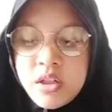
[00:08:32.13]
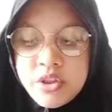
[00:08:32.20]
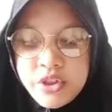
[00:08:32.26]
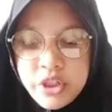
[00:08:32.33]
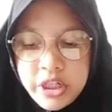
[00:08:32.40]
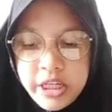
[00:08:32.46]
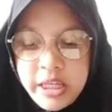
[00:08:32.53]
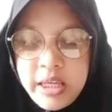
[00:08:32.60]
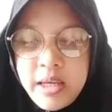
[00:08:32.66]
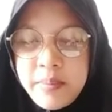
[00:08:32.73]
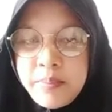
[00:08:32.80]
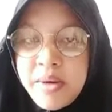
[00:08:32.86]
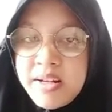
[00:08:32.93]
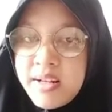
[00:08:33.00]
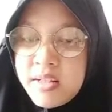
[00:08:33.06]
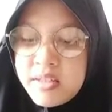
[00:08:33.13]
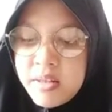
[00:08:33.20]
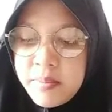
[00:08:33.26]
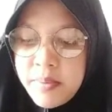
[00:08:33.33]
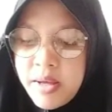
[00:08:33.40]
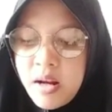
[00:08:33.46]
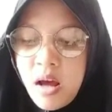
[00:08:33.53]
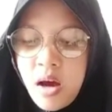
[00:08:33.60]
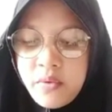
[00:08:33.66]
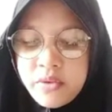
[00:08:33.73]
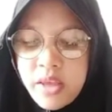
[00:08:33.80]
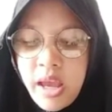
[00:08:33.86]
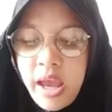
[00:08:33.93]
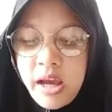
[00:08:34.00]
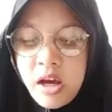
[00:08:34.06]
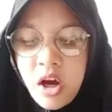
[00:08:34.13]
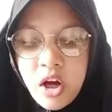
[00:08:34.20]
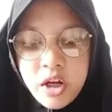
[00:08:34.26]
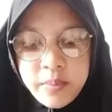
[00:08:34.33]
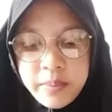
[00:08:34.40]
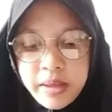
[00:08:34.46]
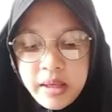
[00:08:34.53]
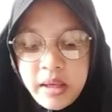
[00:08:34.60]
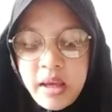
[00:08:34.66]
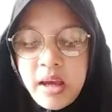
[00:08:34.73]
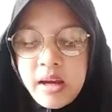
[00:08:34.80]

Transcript: 3. Management of the economy